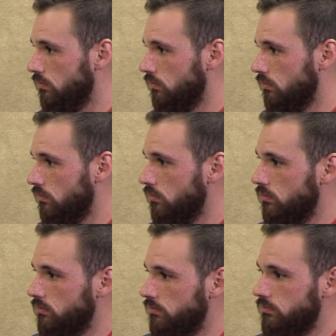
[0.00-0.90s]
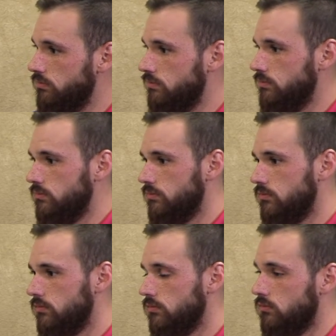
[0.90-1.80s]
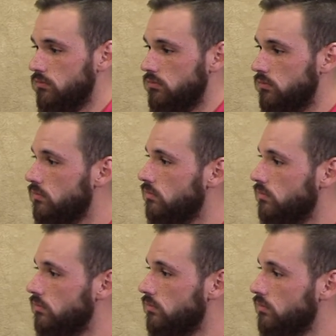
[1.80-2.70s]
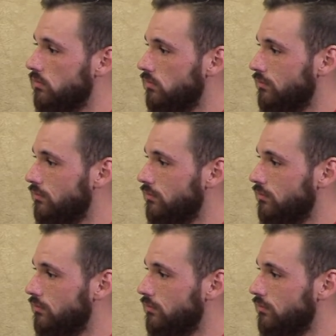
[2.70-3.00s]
This person isn't speaking.